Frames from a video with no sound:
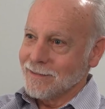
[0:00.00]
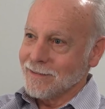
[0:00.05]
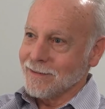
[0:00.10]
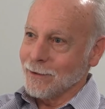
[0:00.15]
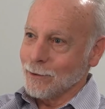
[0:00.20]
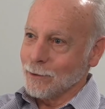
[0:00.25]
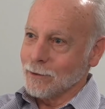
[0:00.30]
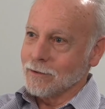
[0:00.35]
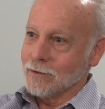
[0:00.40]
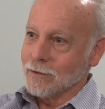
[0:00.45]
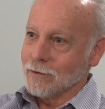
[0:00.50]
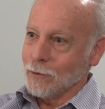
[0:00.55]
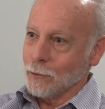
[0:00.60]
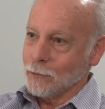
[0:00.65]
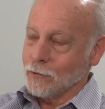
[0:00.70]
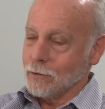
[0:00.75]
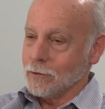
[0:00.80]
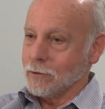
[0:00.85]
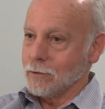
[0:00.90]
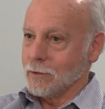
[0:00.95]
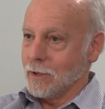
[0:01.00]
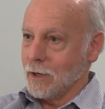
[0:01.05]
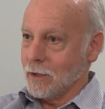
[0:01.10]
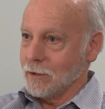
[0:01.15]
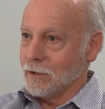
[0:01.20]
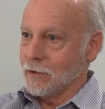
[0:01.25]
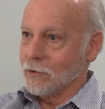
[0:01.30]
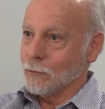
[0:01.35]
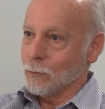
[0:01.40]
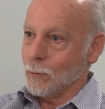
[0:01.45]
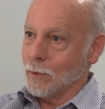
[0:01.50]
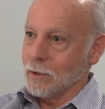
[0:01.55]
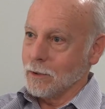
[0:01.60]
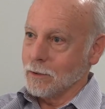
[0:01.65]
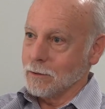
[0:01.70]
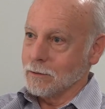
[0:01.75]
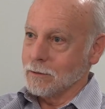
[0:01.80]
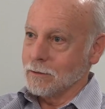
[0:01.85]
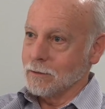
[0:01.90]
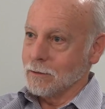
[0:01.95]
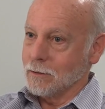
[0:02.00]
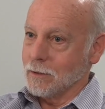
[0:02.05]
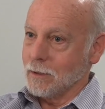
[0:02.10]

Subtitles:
Those are areas where